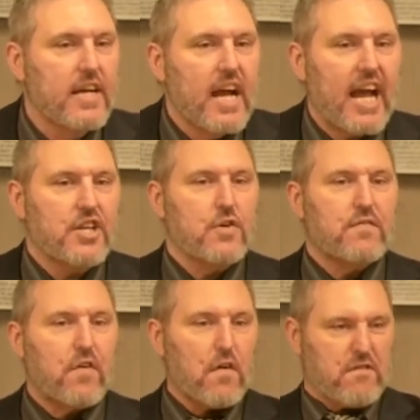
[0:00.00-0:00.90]
and you
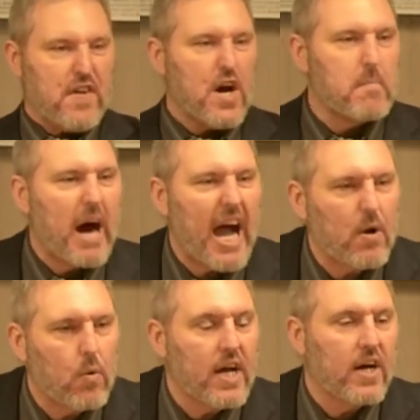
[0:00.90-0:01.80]
fulfill my
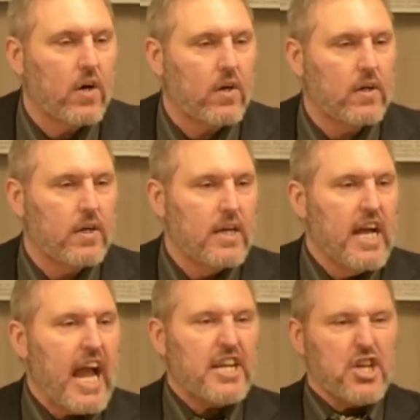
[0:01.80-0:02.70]
will
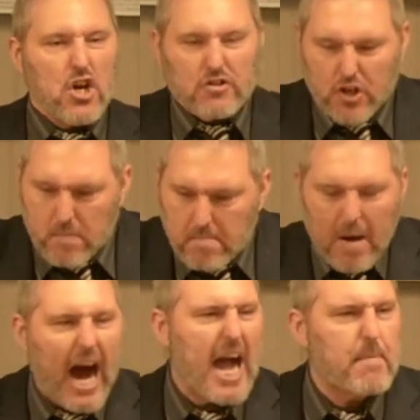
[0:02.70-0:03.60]
and you do
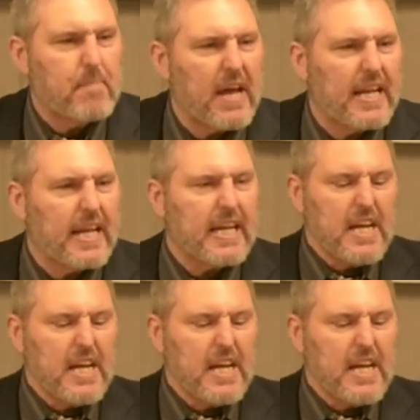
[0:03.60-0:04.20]
my bidding.